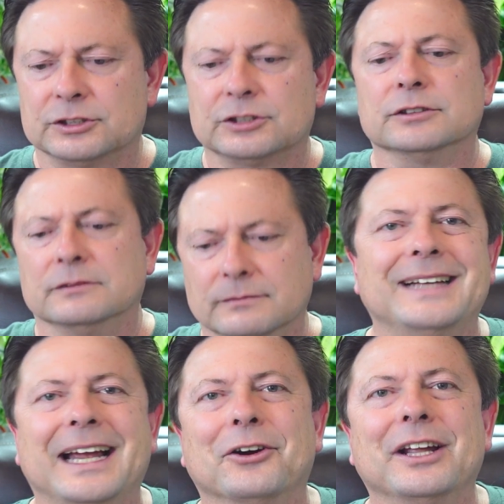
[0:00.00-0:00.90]
certain
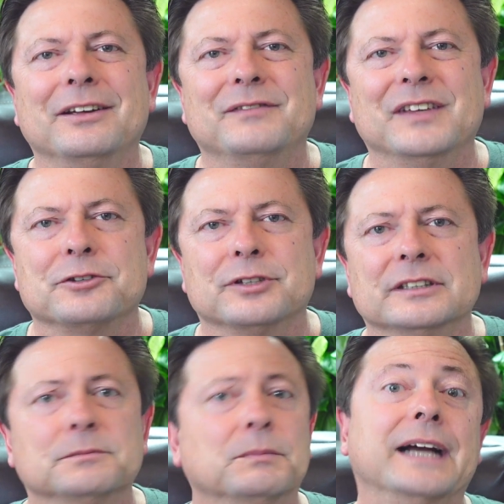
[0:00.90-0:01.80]
area of
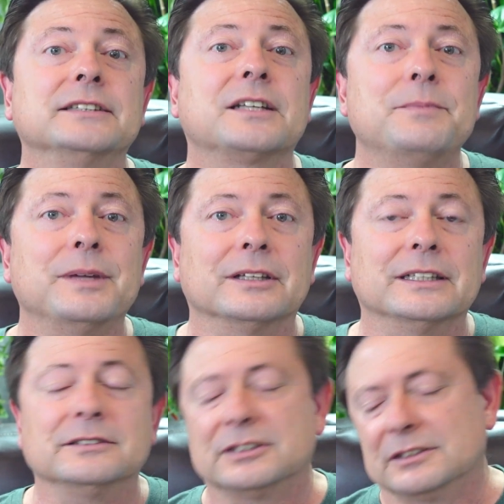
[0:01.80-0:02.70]
interest. Mine's
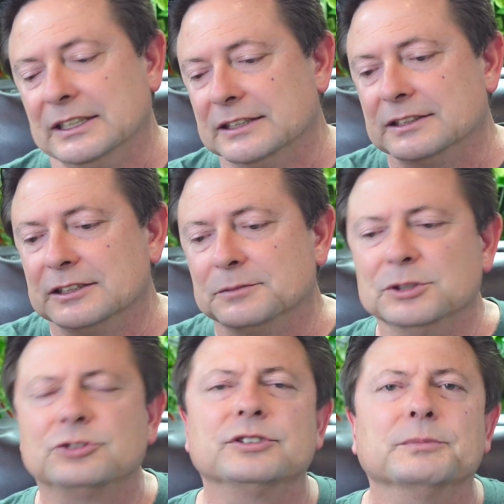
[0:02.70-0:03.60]
chameleons, his is
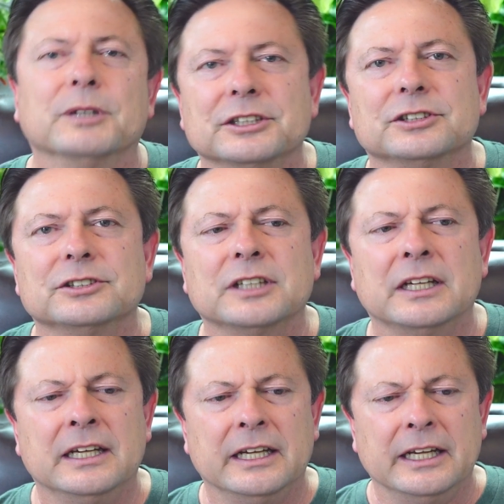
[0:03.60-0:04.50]
blue tree monitors.
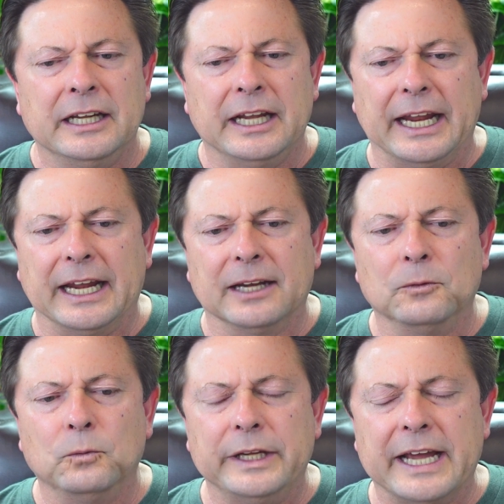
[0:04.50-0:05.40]

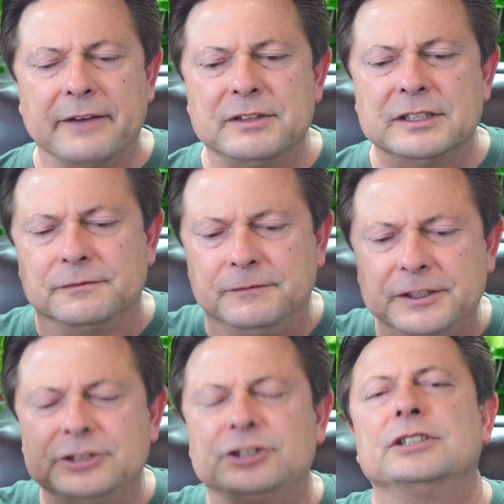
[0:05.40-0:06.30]
And we have this
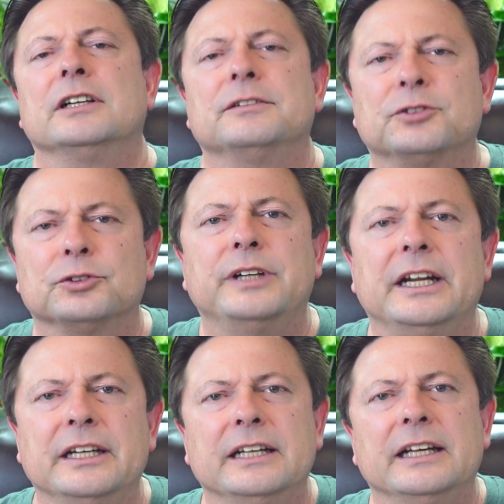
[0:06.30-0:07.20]
vision of
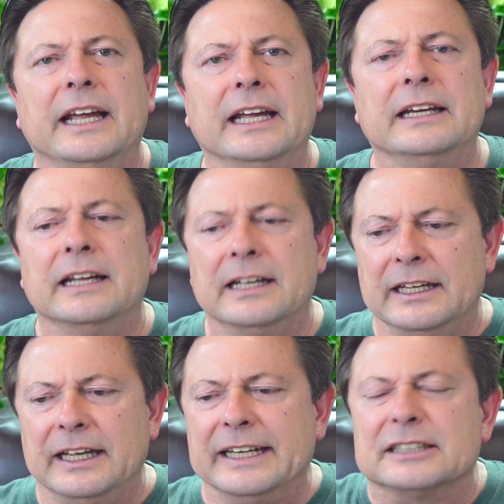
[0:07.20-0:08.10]
creating
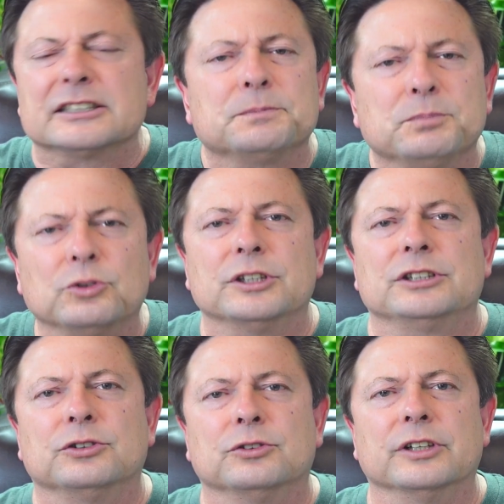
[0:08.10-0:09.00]
an
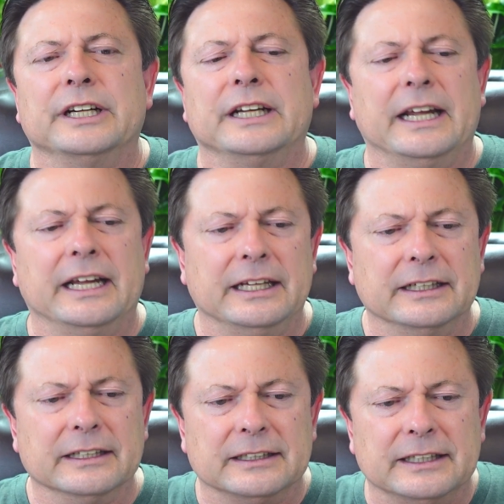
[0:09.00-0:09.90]

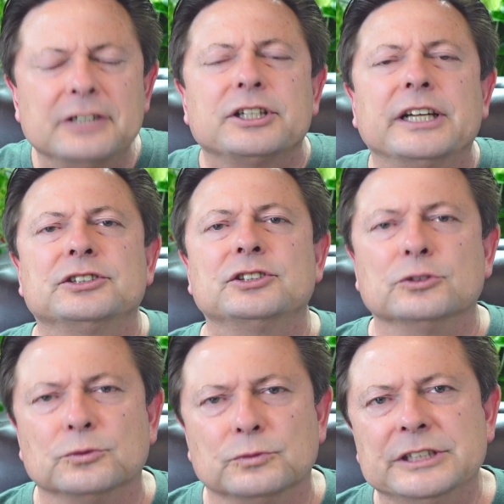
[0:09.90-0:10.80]
exploratory,
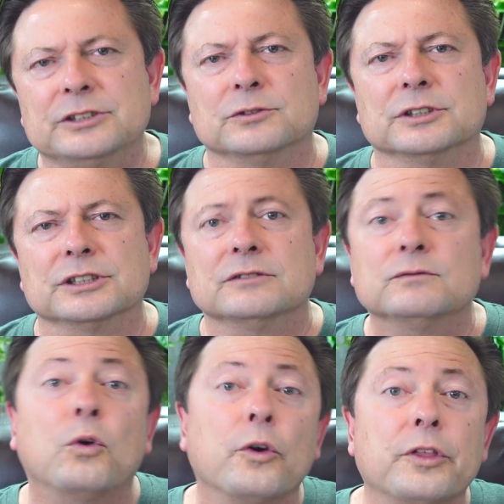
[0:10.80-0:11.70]
educational resource
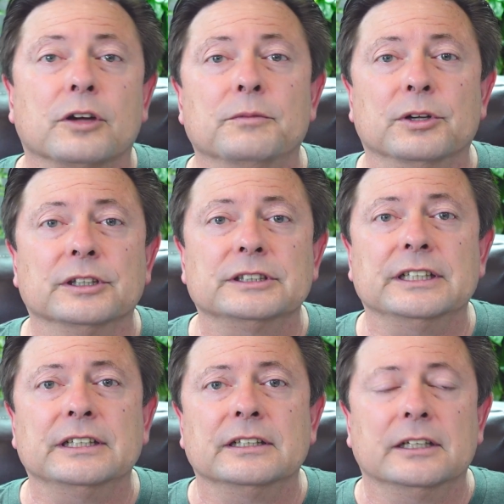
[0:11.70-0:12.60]
for the
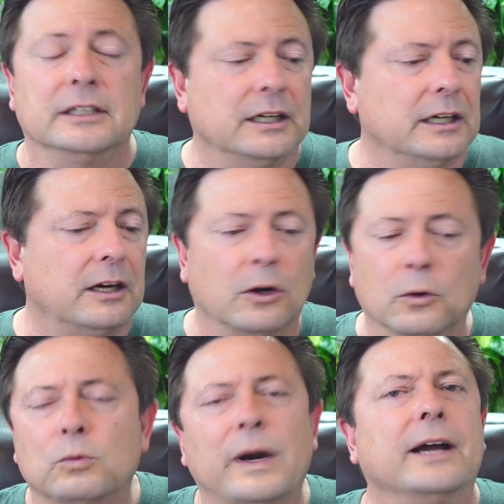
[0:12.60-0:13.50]
community
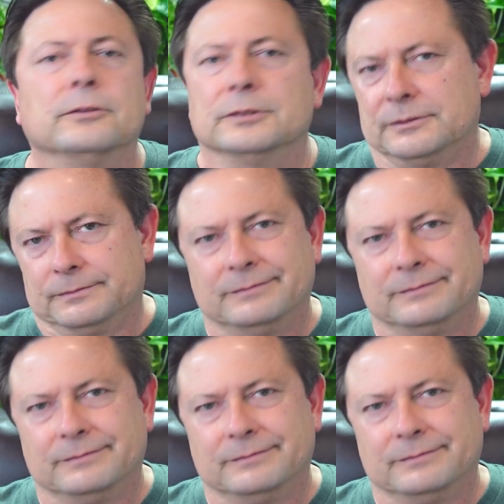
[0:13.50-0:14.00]
around